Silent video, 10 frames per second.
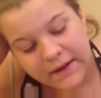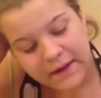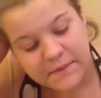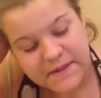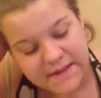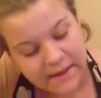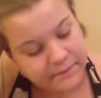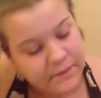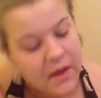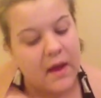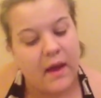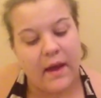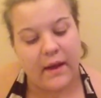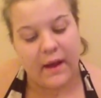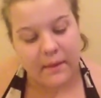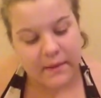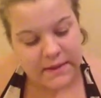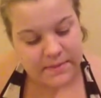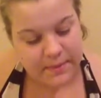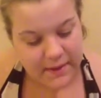named Sea. And God
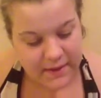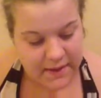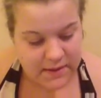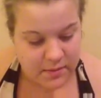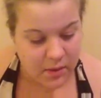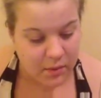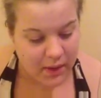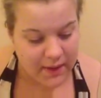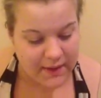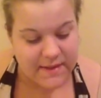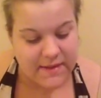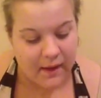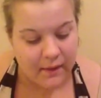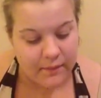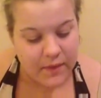was pleased with what He saw.